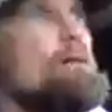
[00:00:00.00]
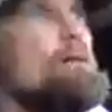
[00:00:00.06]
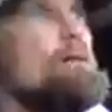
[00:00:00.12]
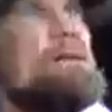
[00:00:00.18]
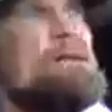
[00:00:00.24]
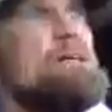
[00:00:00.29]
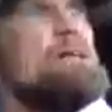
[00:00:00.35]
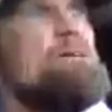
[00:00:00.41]

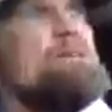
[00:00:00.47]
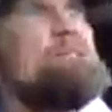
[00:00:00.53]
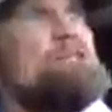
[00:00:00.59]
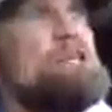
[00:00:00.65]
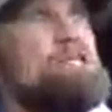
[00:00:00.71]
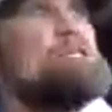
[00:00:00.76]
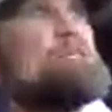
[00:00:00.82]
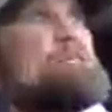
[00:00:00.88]
even
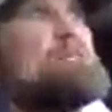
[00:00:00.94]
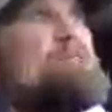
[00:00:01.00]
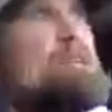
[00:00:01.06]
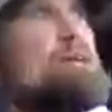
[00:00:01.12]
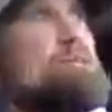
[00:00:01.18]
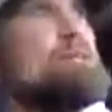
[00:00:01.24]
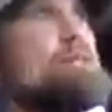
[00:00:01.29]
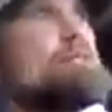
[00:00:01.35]
Jesus said
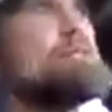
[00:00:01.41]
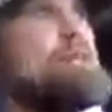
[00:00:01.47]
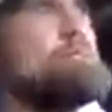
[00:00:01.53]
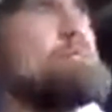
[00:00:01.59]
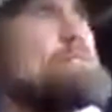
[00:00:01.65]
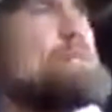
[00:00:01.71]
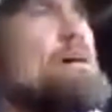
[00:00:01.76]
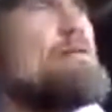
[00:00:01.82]
this
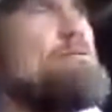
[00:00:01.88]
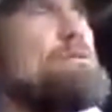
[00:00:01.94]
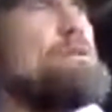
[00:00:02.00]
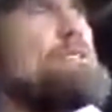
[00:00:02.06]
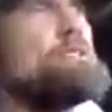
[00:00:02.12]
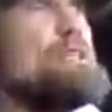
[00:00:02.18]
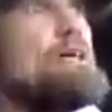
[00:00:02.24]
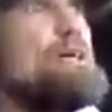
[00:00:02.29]
himself. He
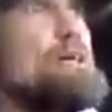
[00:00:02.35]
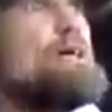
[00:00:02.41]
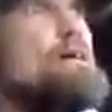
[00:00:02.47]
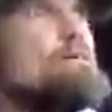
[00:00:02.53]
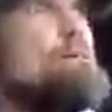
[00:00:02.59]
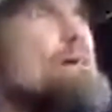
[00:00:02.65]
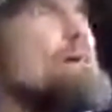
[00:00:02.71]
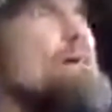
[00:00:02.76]
said,
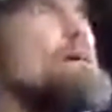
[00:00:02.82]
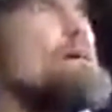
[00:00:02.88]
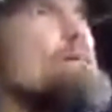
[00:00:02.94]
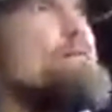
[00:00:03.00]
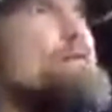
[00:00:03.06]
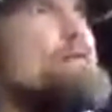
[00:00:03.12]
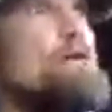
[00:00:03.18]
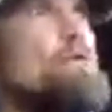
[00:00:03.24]
if you
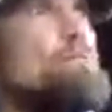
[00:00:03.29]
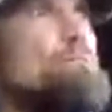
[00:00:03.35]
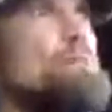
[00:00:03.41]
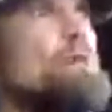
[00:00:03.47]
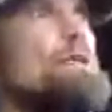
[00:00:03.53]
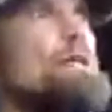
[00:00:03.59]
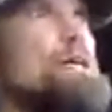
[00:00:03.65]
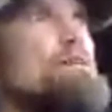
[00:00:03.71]
don't
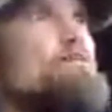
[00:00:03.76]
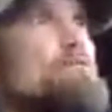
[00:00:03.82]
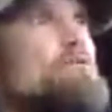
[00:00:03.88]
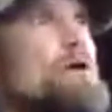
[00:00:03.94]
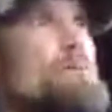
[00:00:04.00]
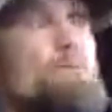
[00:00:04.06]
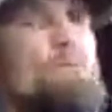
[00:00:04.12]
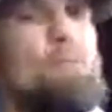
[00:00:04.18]
believe what
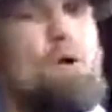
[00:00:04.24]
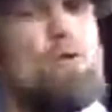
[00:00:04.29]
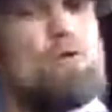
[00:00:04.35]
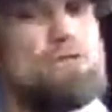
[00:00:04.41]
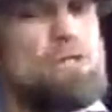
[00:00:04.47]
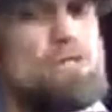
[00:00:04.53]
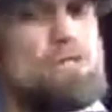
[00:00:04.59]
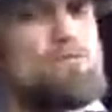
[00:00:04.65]

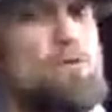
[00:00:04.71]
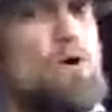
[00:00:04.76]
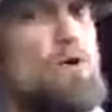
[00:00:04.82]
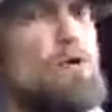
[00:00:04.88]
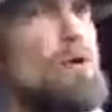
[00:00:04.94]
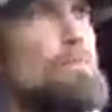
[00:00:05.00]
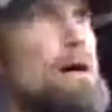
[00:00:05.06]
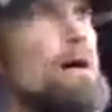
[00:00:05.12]
Moses wrote
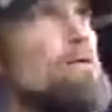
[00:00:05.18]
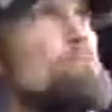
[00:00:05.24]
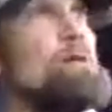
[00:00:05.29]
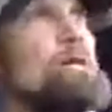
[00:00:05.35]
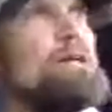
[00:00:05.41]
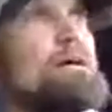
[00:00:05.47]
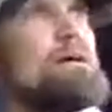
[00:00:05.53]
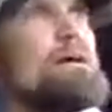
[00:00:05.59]
about
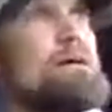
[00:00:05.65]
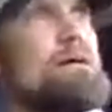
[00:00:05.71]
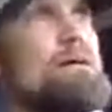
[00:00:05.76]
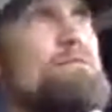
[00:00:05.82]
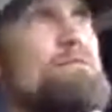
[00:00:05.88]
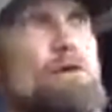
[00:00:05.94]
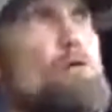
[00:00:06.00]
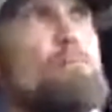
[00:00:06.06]
me,
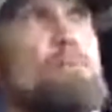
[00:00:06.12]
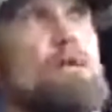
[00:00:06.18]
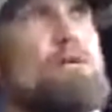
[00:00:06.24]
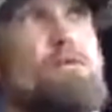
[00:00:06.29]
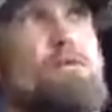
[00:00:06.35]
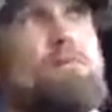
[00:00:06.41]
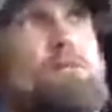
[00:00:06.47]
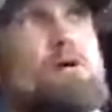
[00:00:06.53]
if you don't
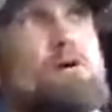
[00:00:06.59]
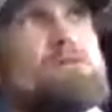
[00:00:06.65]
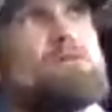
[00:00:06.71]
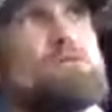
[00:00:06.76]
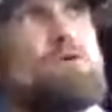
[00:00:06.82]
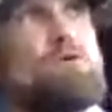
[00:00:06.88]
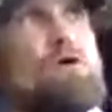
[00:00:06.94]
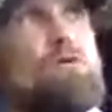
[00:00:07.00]
believe what
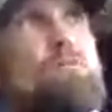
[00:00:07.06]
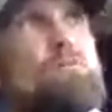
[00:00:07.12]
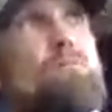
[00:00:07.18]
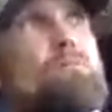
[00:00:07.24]
Moses wrote,